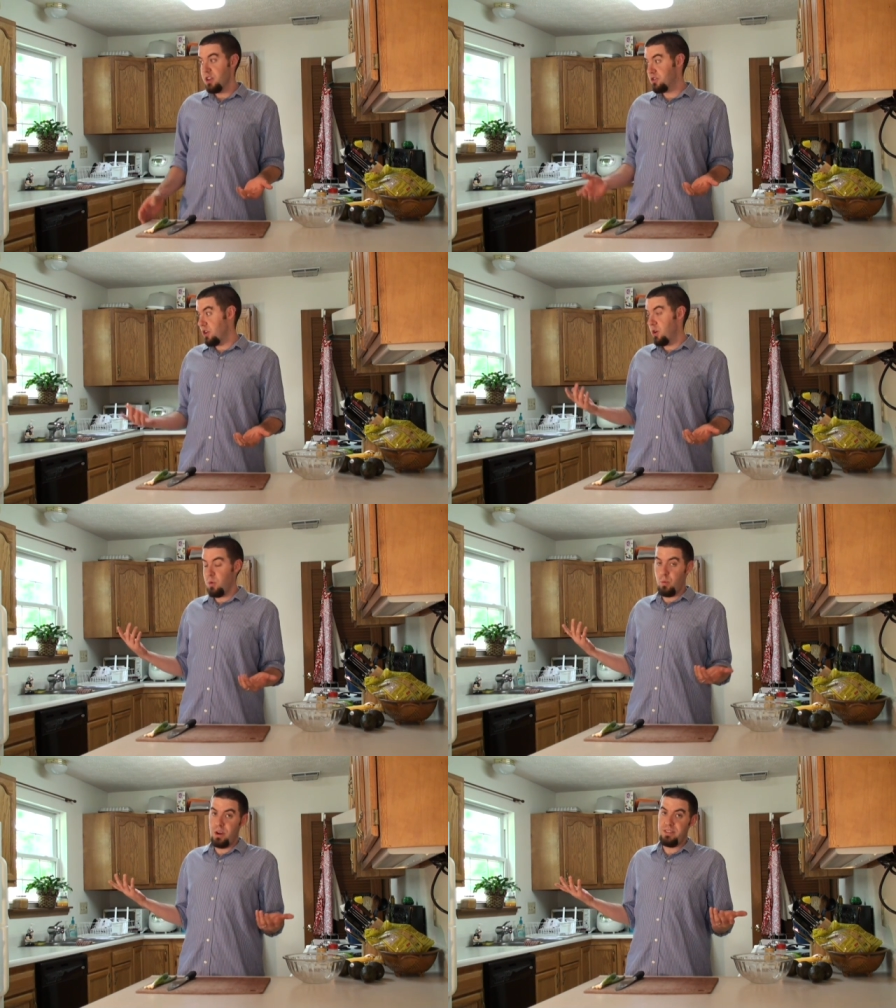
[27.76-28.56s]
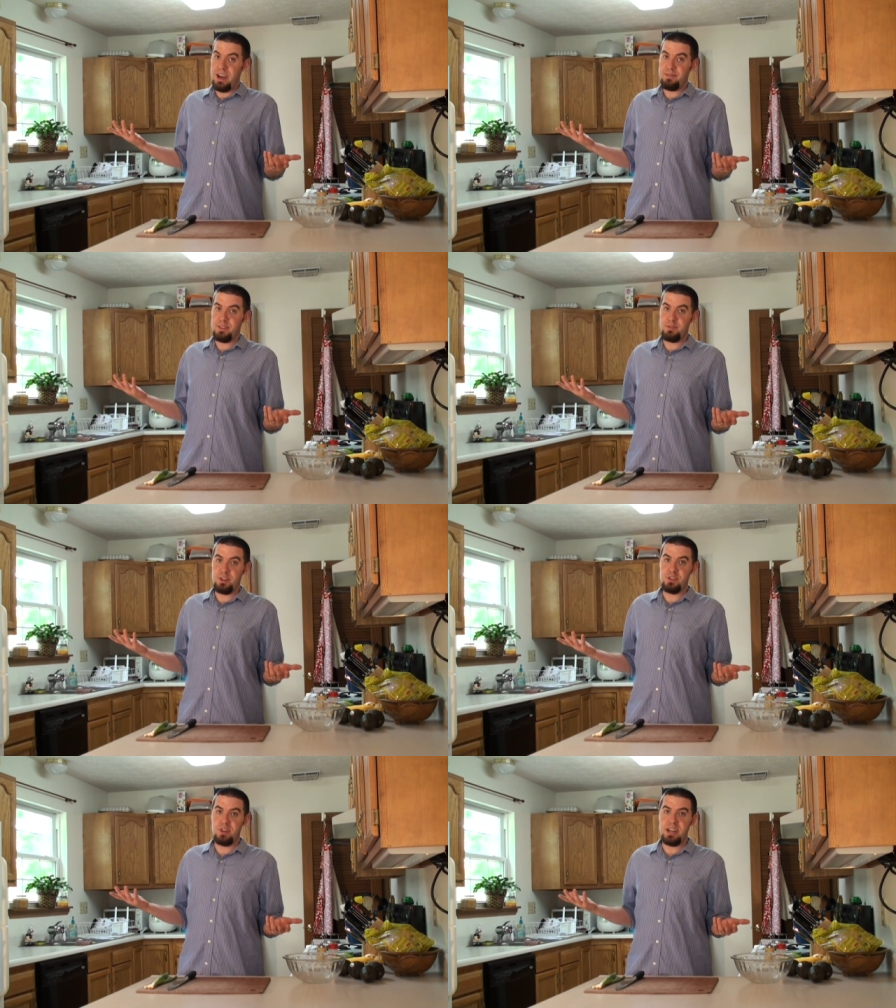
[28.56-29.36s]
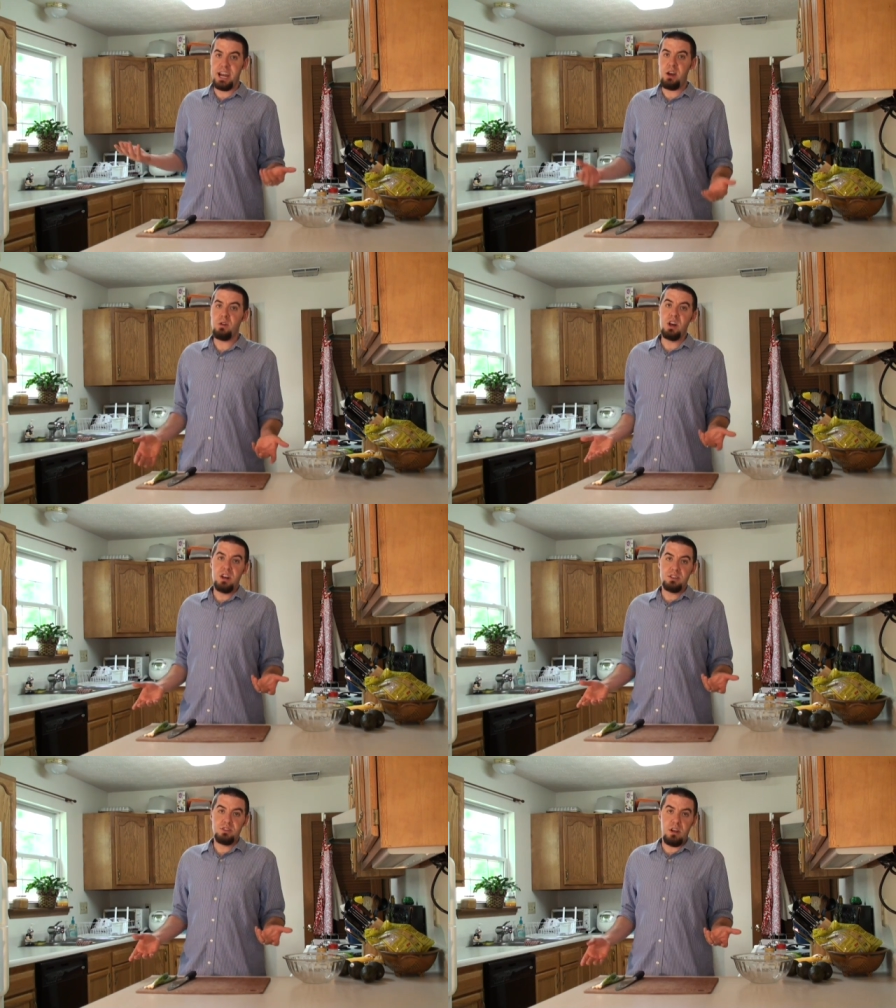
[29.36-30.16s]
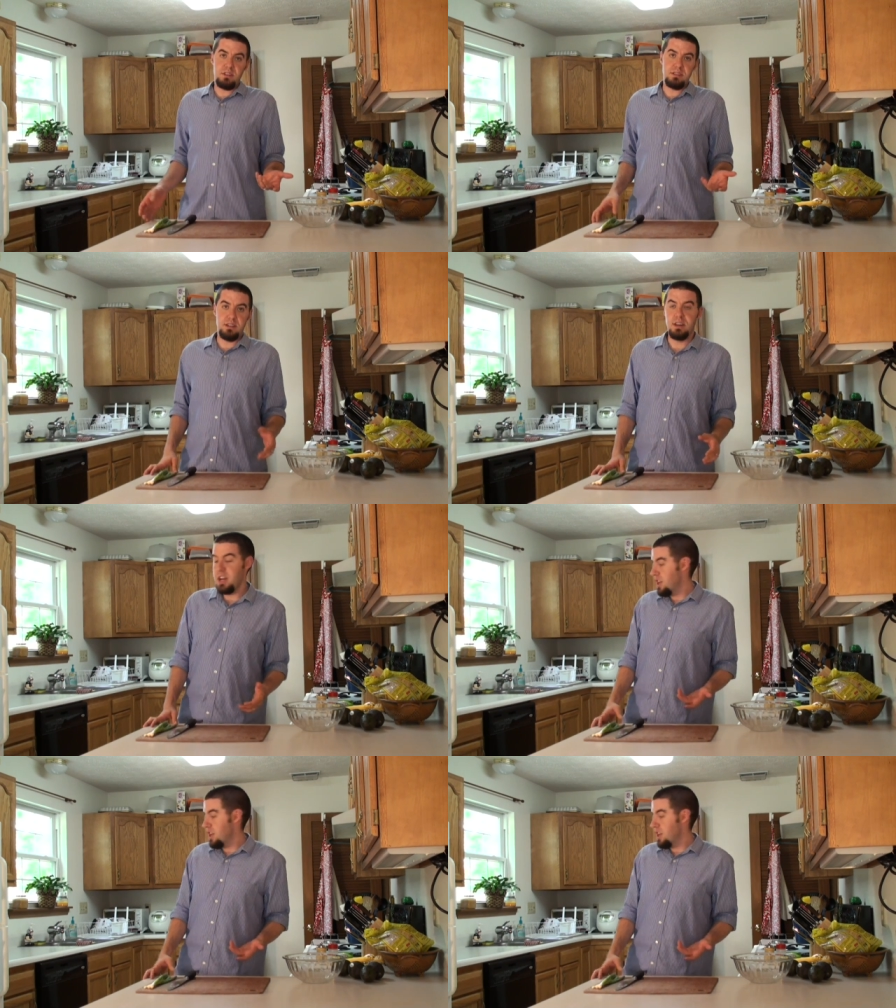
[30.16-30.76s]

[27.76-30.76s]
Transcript: So what do I have in the fridge right now? Salsa.